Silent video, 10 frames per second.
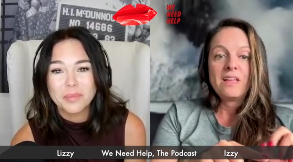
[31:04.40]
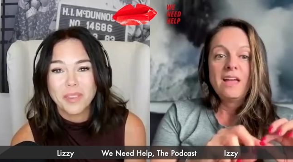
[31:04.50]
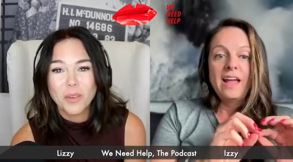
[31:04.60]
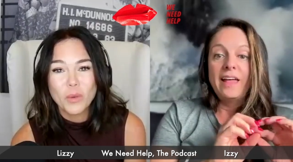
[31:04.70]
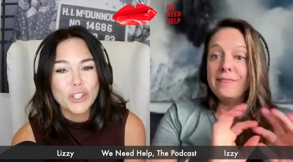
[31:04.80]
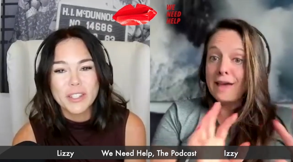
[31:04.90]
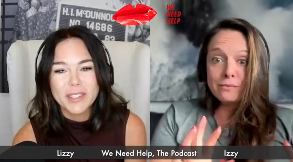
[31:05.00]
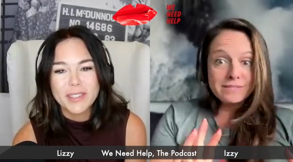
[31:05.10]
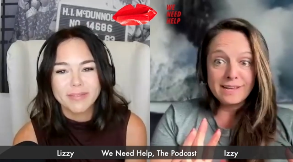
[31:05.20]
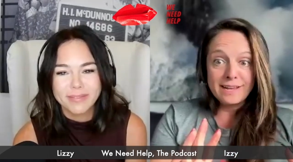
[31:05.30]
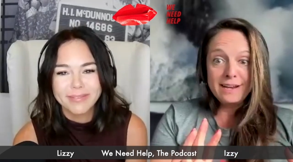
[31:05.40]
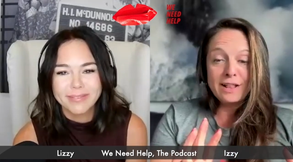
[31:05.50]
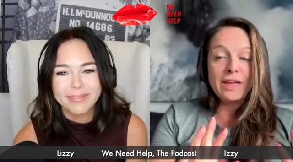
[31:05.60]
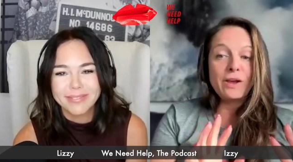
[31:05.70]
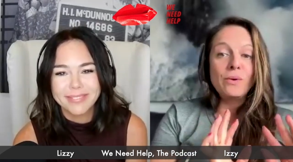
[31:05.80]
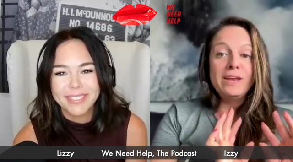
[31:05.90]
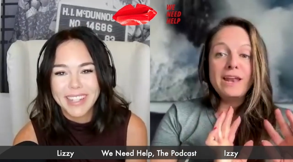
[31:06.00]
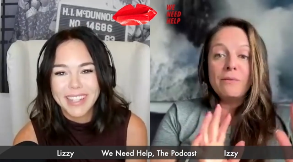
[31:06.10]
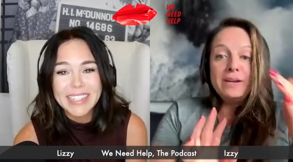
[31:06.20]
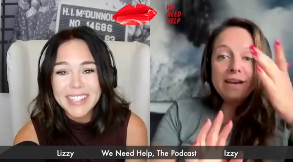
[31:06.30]
Speaker 1: Which and is, that was it. Like we,
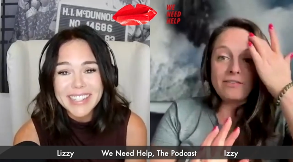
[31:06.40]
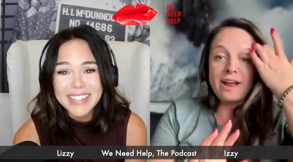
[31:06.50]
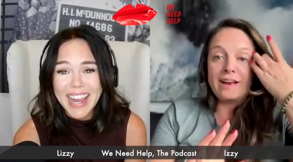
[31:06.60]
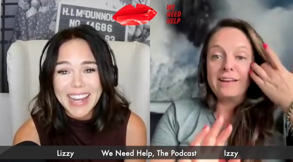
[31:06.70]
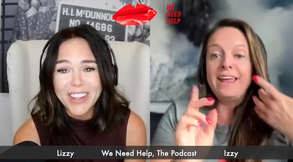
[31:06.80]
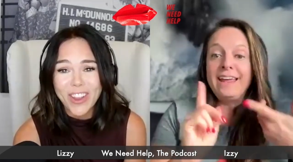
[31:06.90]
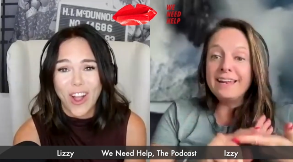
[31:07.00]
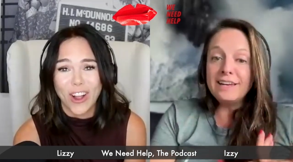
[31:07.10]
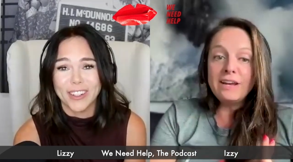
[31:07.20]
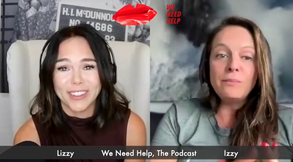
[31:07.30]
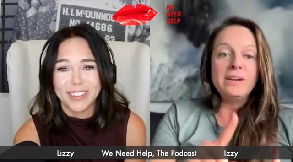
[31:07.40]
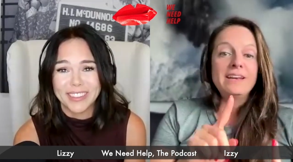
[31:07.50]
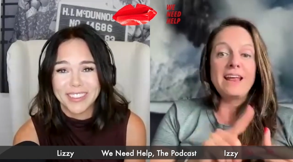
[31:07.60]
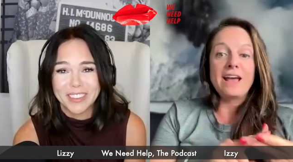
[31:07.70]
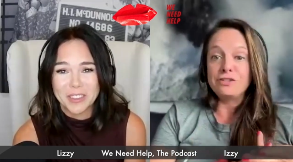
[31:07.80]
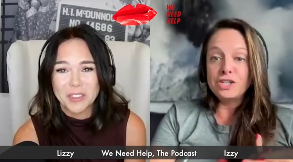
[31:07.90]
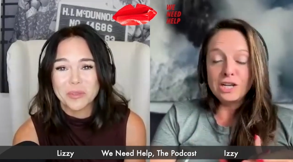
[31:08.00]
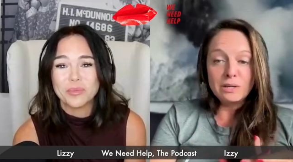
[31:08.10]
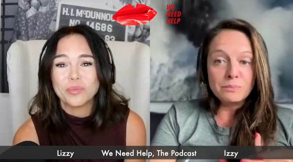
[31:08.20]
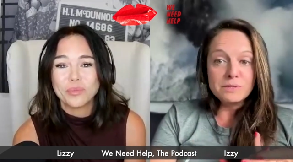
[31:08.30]
ne- it we doesn't take candy, long. We didn't have
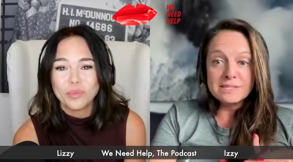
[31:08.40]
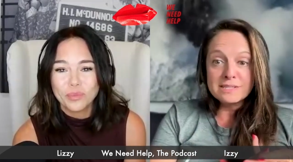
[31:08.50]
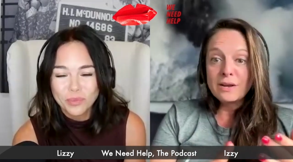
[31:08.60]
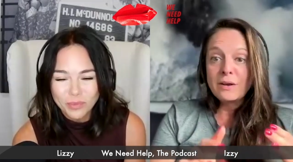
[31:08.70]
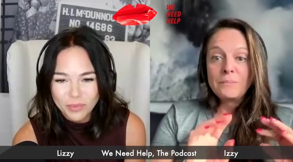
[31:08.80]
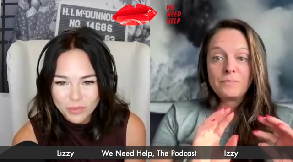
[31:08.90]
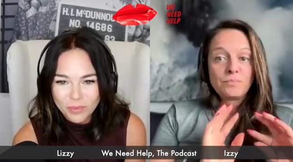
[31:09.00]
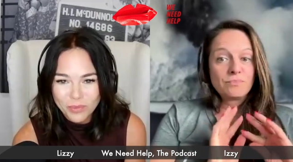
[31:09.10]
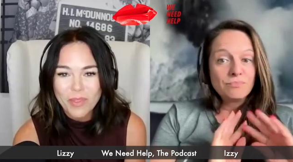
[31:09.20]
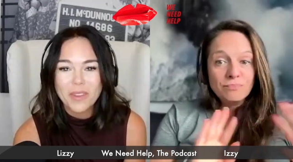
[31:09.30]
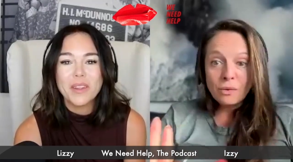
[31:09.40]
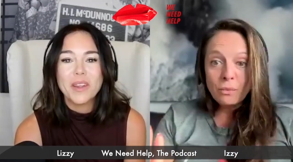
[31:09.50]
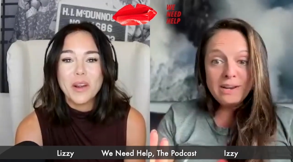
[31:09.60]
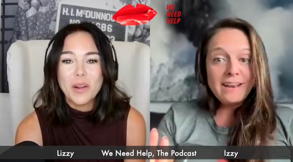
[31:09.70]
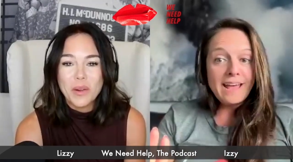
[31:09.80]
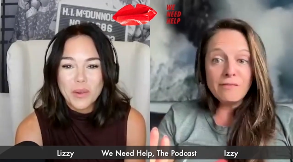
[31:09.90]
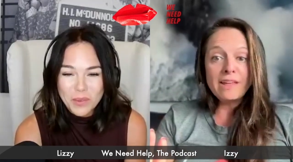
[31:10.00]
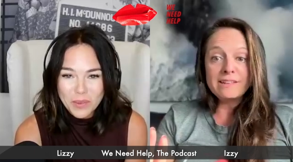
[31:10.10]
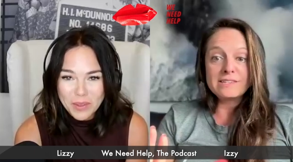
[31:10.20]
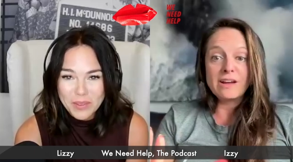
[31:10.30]
chips. We didn't have
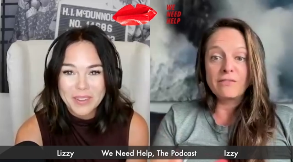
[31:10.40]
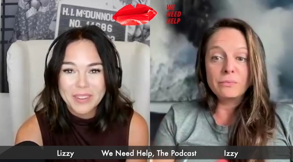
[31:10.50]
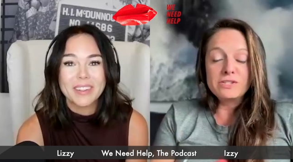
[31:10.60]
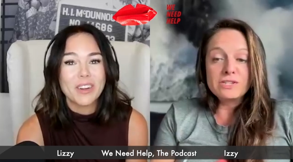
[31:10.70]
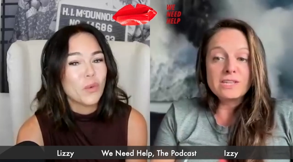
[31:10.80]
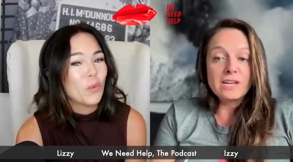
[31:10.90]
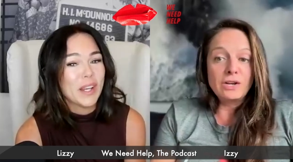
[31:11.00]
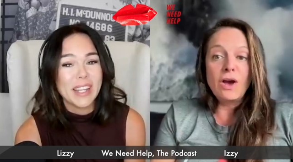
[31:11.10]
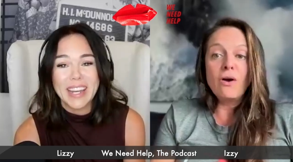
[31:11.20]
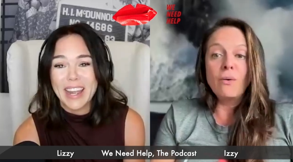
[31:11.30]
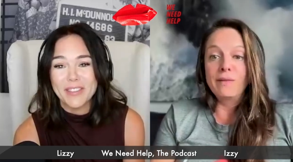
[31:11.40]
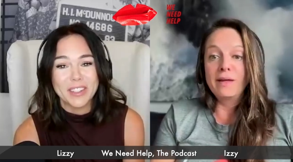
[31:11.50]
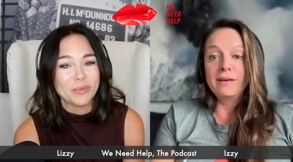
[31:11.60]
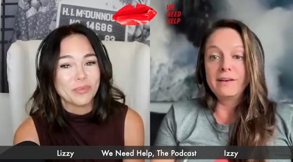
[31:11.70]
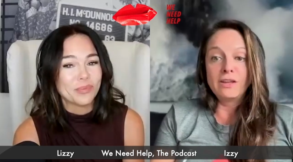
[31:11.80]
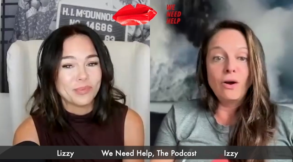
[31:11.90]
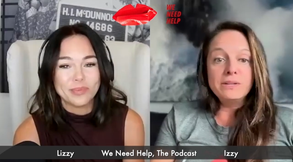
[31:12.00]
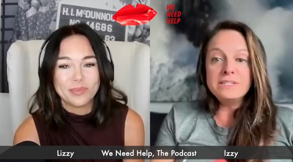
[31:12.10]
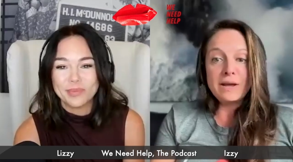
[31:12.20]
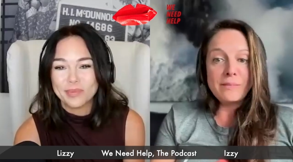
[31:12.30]
that stuff. It was just like, we no. didn't have it. The
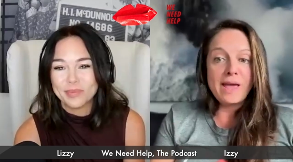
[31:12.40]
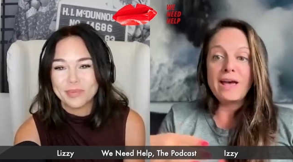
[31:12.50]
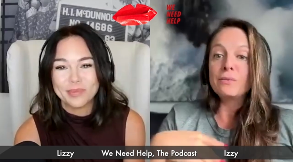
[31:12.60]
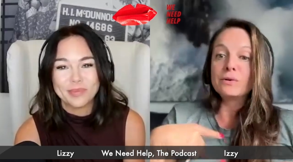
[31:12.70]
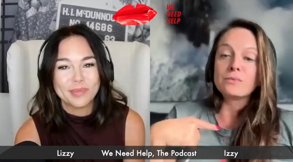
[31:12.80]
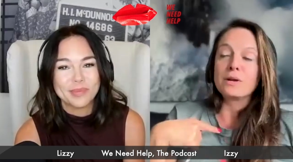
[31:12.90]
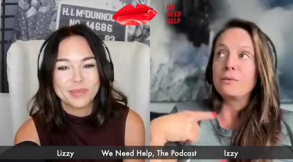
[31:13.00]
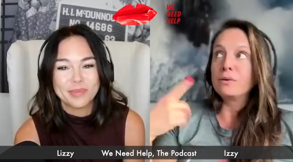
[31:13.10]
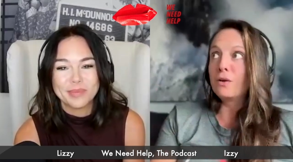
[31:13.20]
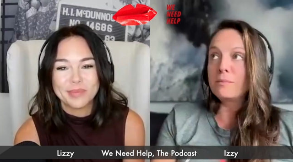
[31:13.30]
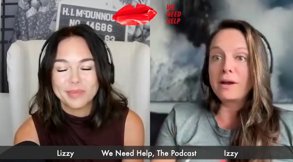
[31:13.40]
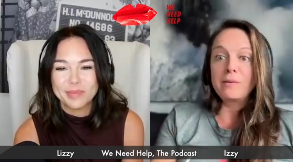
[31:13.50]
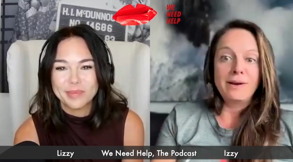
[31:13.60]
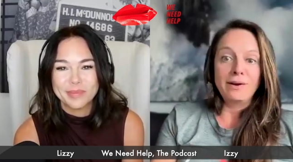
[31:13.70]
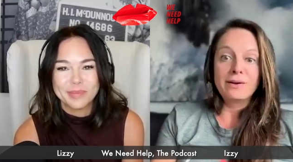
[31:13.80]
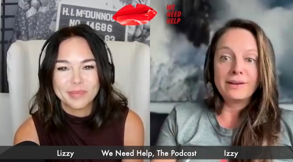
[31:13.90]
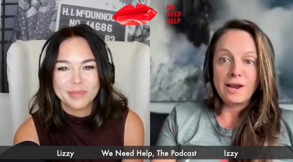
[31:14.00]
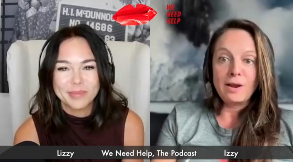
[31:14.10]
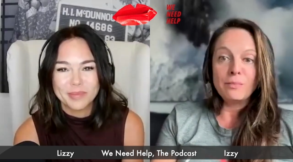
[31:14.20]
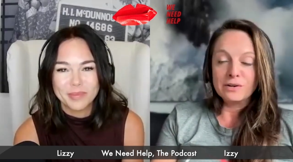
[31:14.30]
only time I had it was when I would go to my American
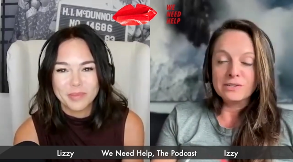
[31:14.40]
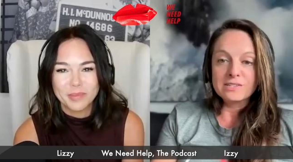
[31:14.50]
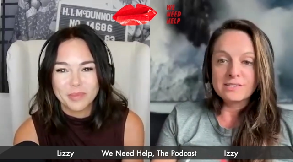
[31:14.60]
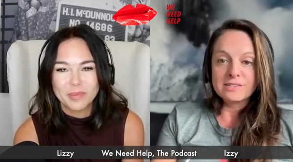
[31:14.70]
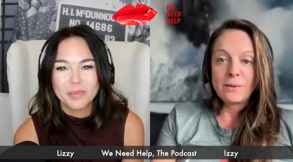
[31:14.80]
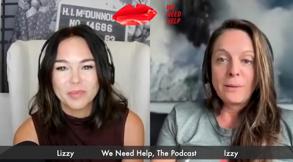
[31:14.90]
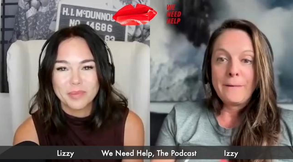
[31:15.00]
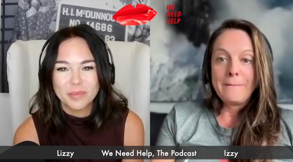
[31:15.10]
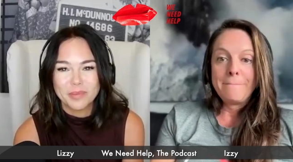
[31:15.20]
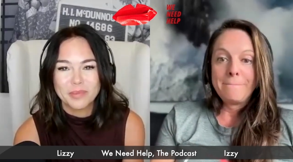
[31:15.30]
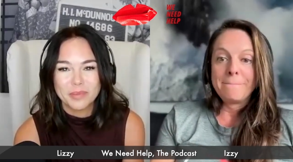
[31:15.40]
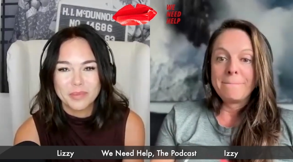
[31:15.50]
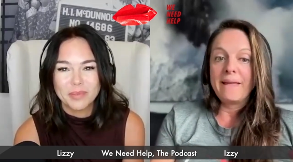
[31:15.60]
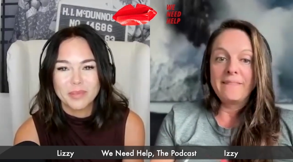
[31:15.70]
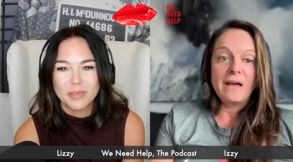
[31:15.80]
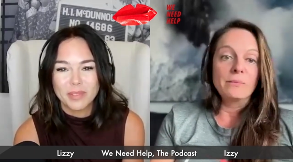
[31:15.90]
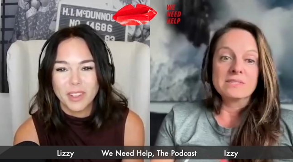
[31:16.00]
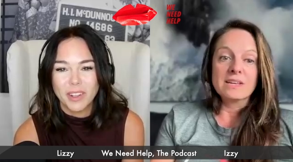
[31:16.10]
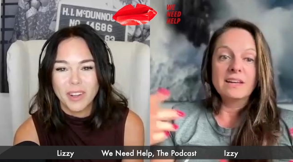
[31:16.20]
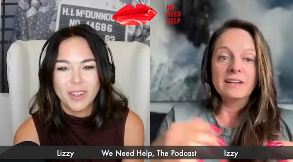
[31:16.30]
neighbors and that
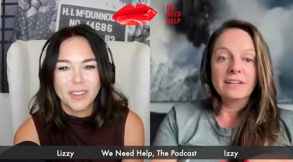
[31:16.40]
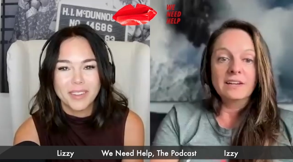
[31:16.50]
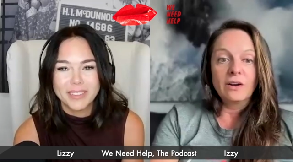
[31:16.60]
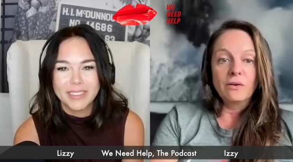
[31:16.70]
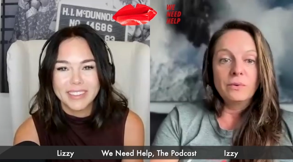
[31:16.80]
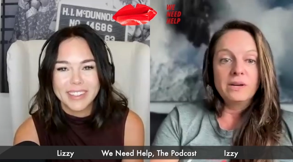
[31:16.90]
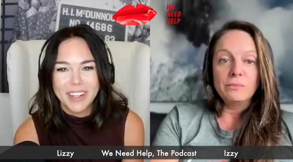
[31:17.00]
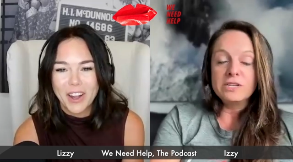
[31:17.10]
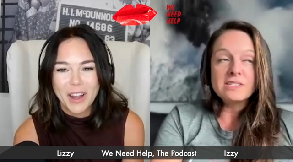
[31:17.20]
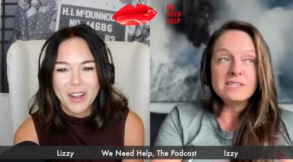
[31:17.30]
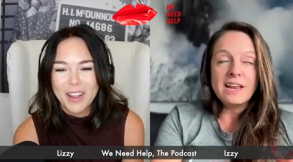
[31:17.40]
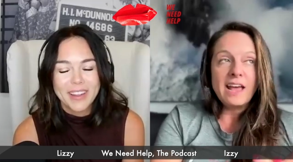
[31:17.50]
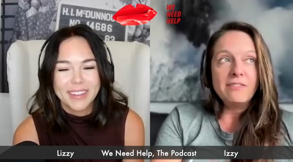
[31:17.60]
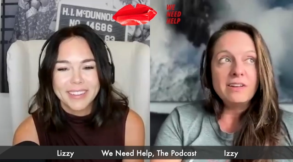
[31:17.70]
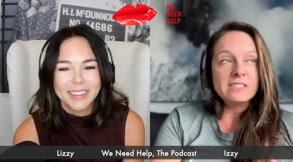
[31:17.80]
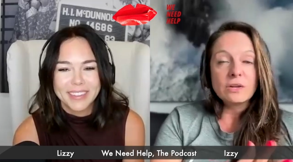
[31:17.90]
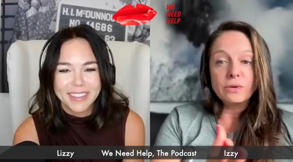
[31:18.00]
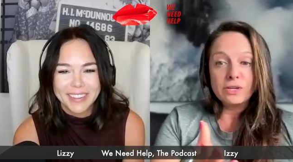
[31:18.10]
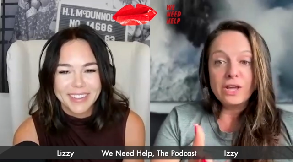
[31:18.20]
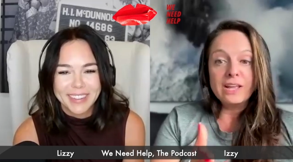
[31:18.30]
was it. Oh. We we just didn't have it.
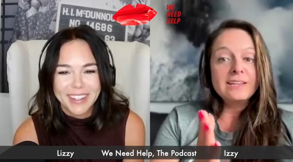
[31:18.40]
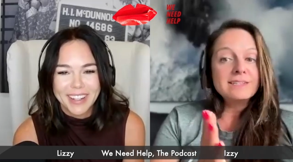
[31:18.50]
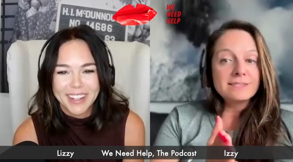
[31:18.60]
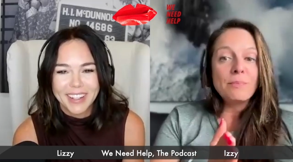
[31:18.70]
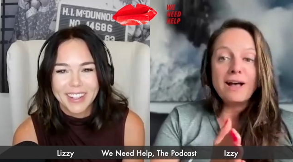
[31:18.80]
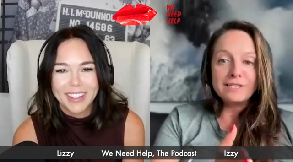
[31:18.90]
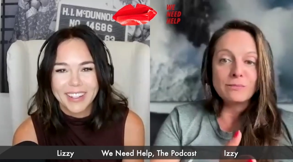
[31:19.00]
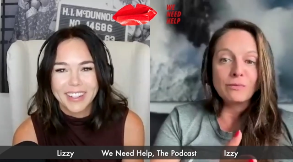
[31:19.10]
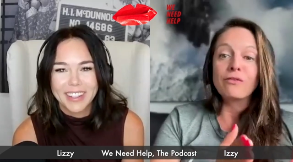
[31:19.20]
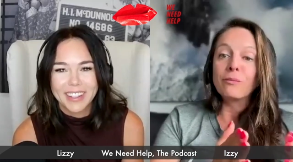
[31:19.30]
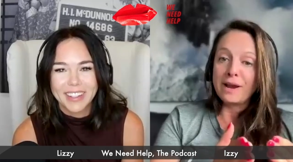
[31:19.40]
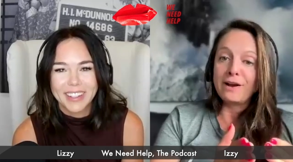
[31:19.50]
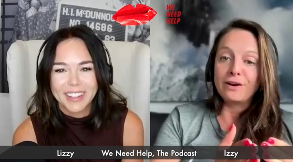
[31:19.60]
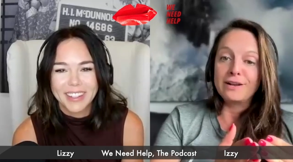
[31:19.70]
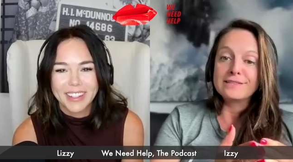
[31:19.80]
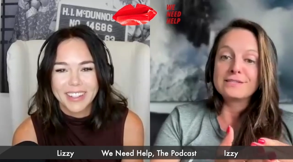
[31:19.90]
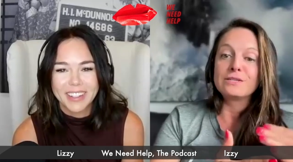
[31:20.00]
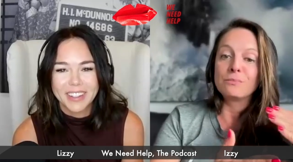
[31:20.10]
So it is possible for parents to